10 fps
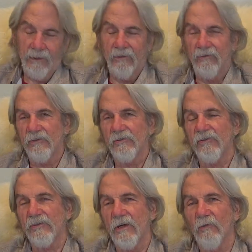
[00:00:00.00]
just to
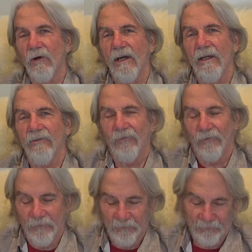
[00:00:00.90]
summarize,
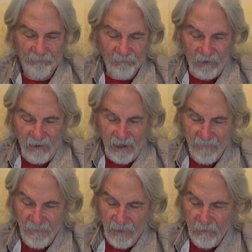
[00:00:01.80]
all right,
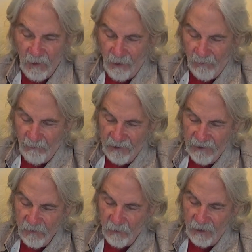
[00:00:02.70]
the problem
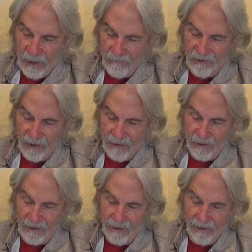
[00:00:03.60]
is we have
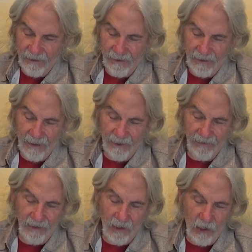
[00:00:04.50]
Dagon
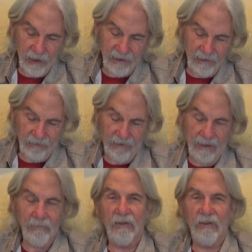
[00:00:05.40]
and the Ark in the same